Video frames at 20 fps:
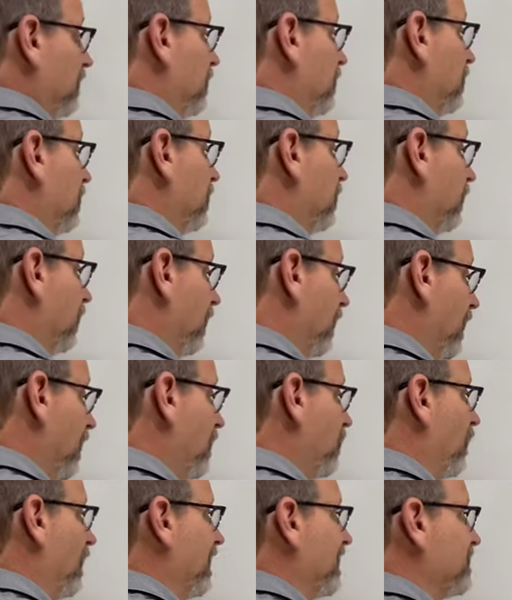
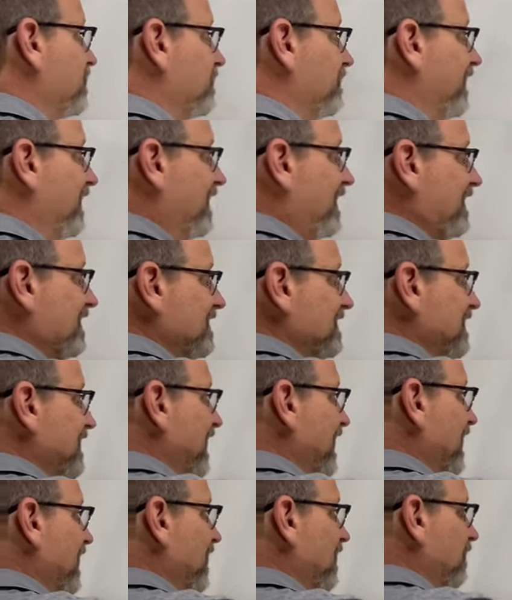clockwise, so that guy's
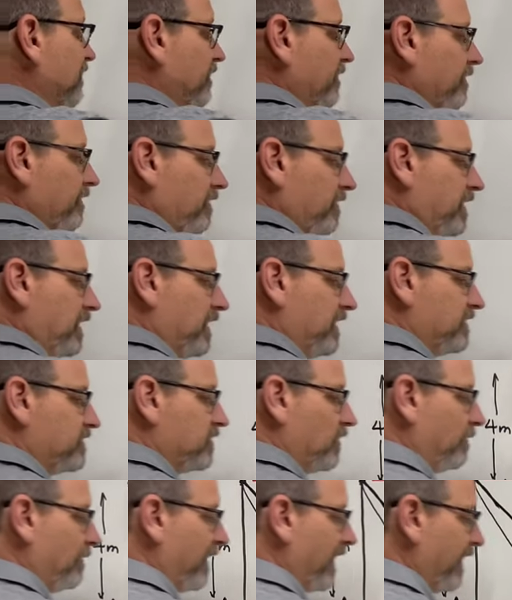negative, okay, so
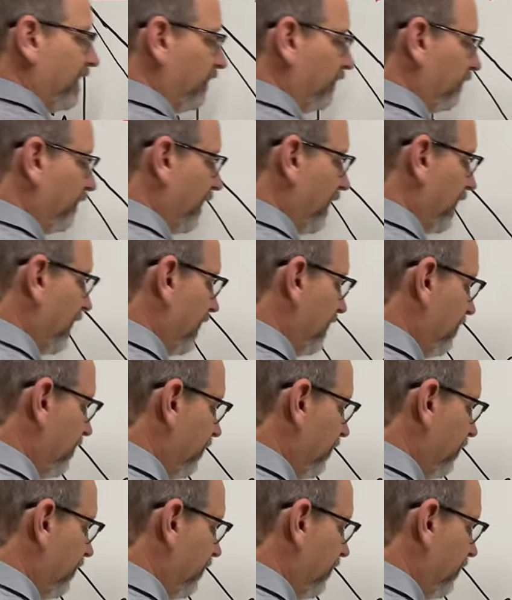minus 5